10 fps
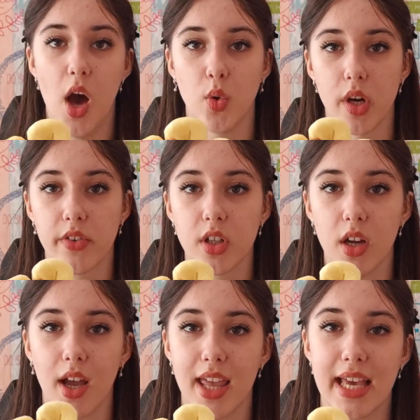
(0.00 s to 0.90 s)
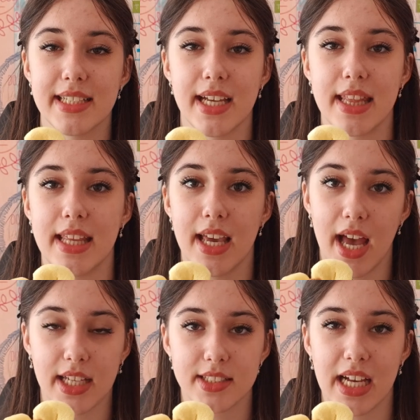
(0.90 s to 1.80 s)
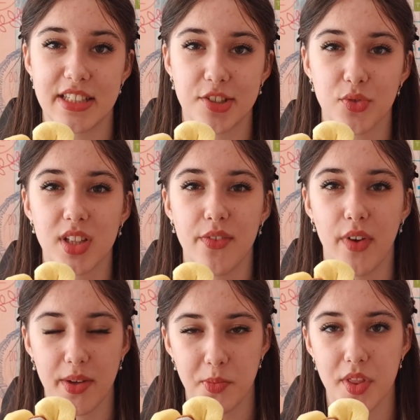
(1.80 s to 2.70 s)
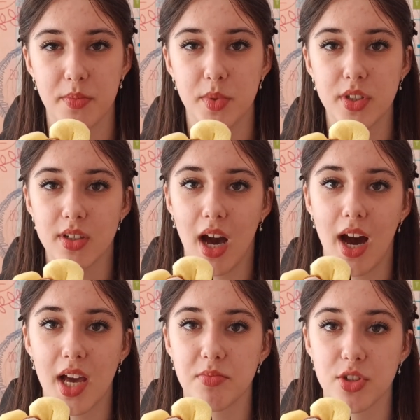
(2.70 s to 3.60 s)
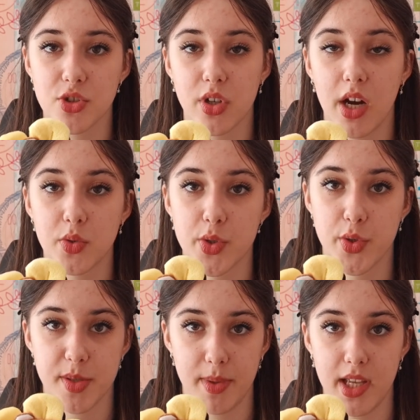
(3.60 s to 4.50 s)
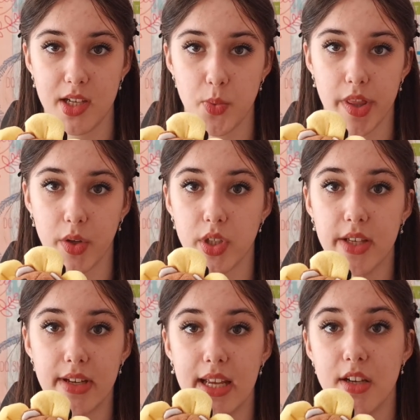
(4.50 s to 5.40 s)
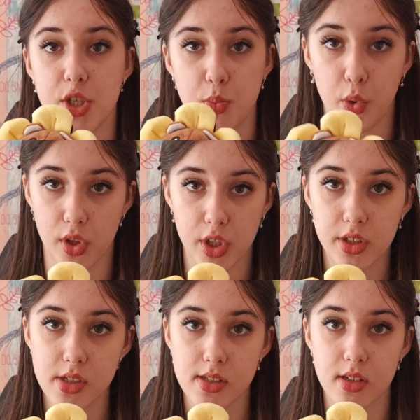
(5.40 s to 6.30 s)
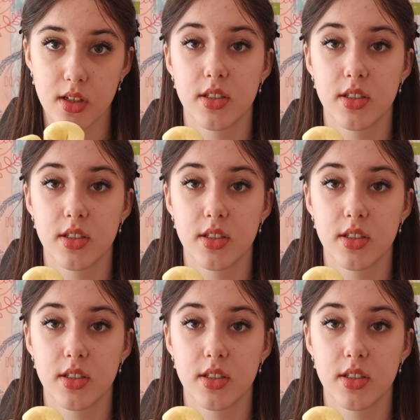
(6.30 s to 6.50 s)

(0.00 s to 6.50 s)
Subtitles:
However, again, at the end, I didn't really vibe with the book. I'm not sure how to explain it without giving any spoilers.